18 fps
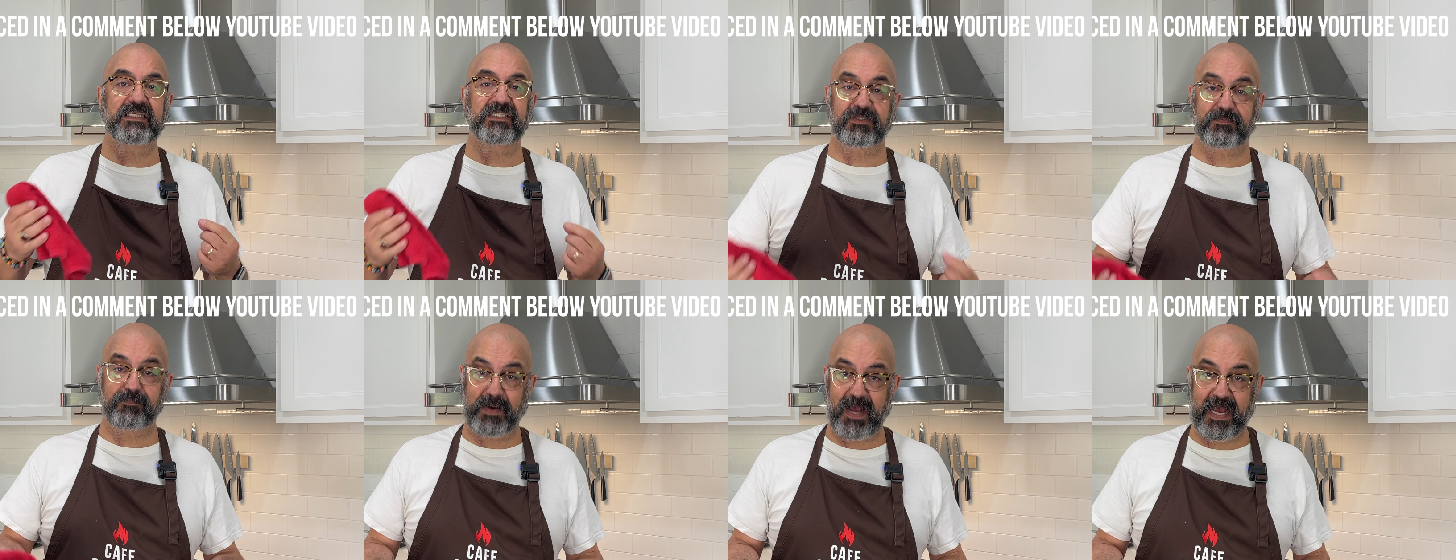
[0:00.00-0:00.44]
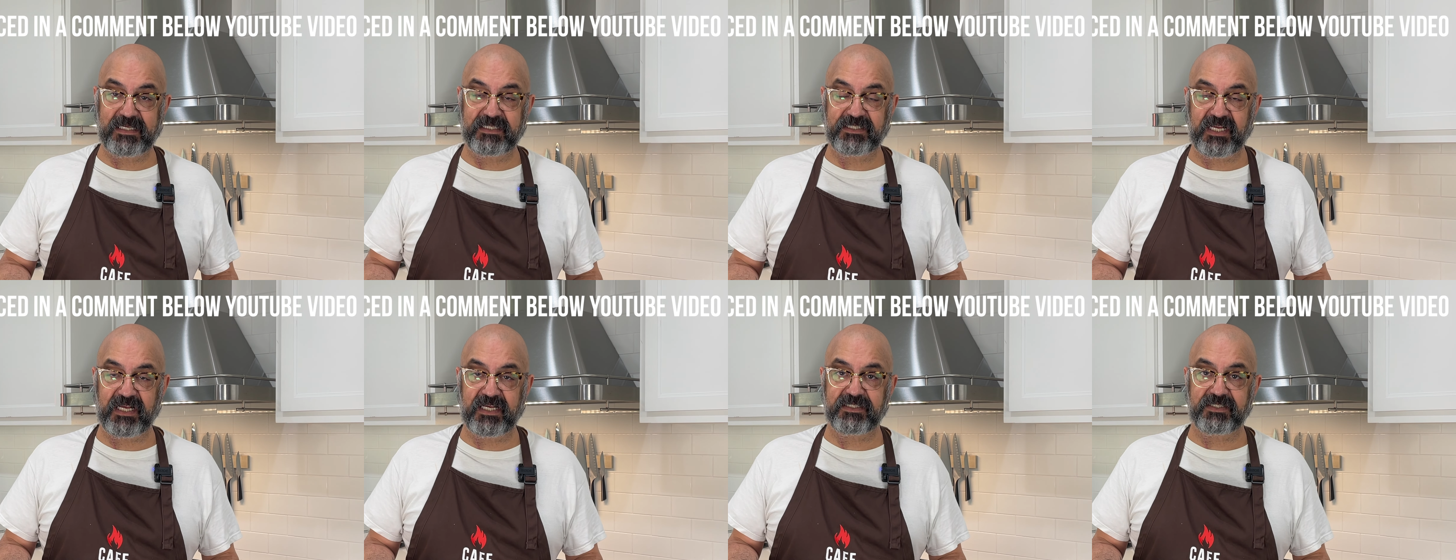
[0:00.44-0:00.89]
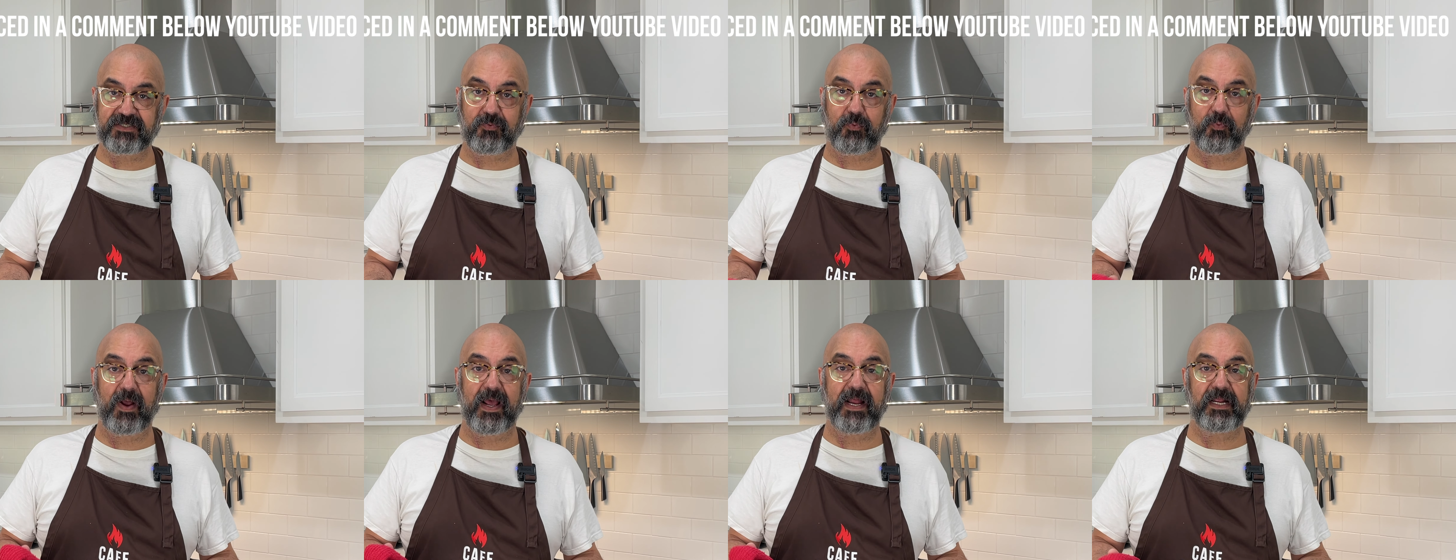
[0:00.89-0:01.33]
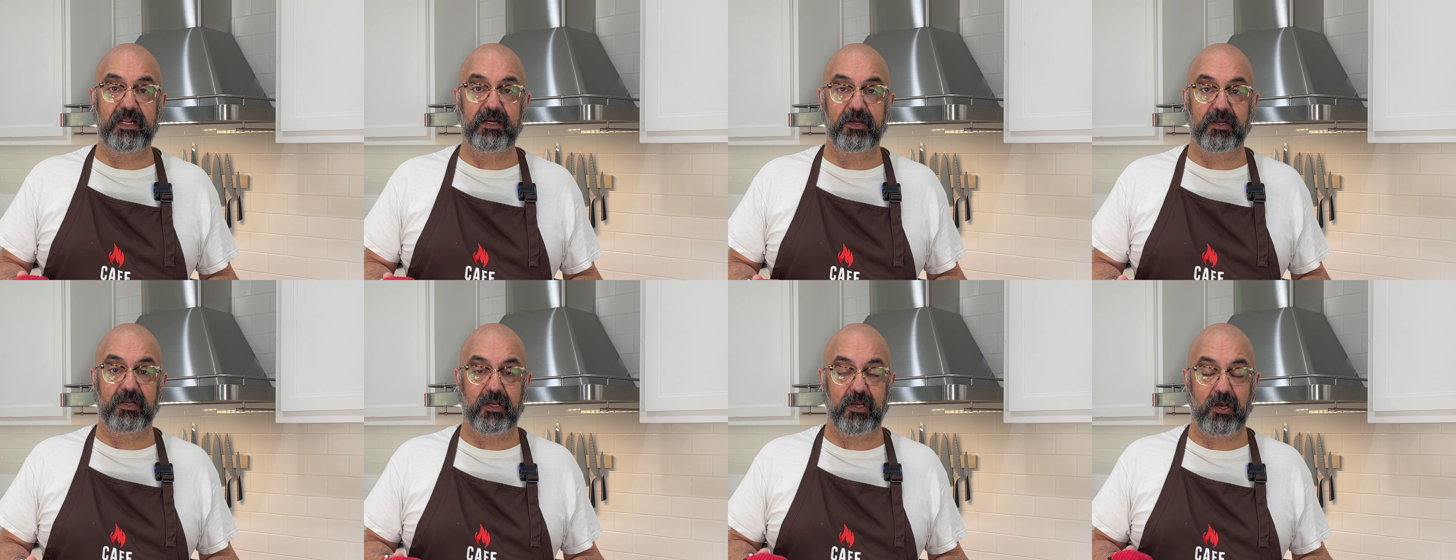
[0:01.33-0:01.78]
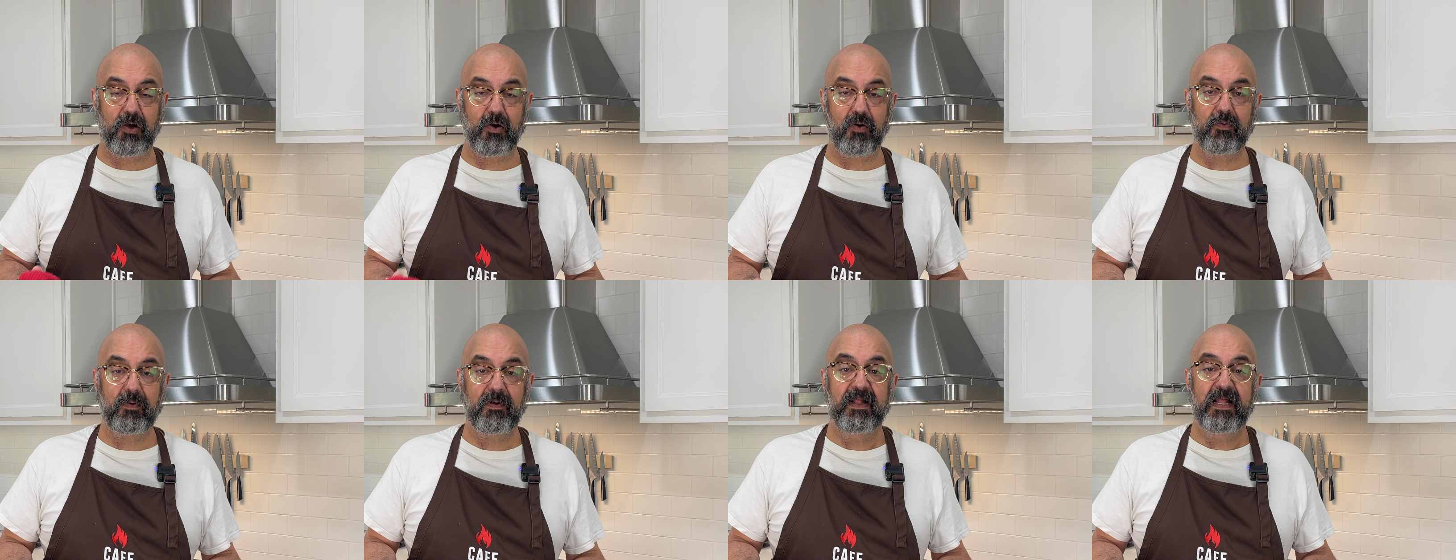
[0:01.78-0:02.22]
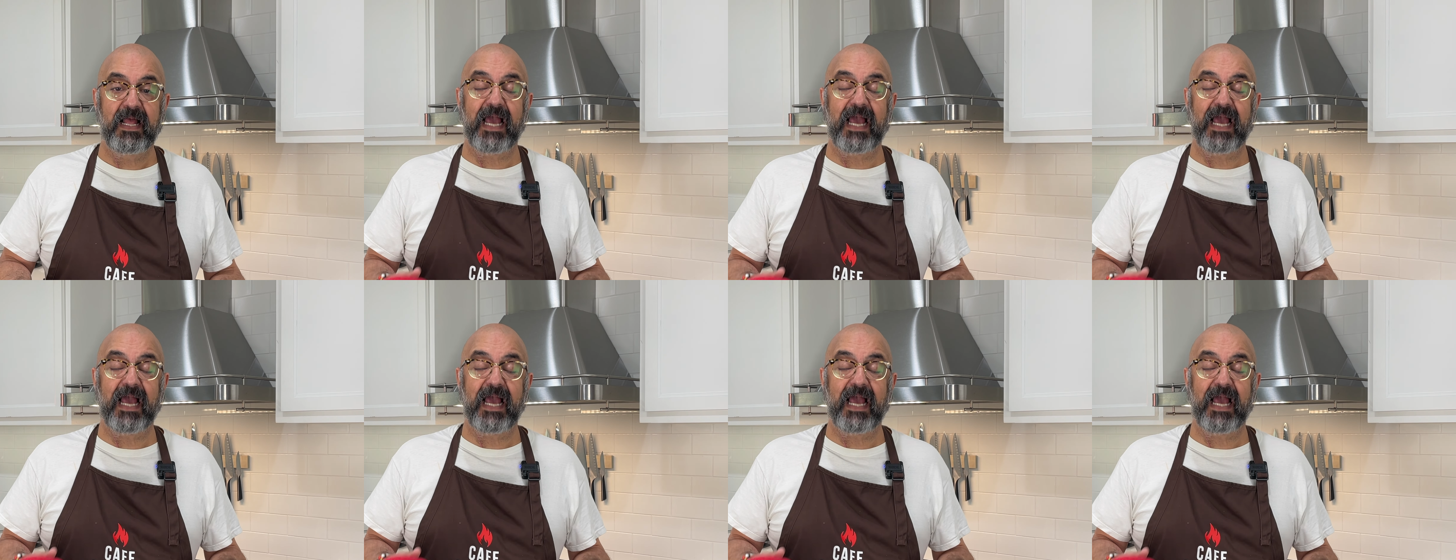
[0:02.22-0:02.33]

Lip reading: spices ready to go,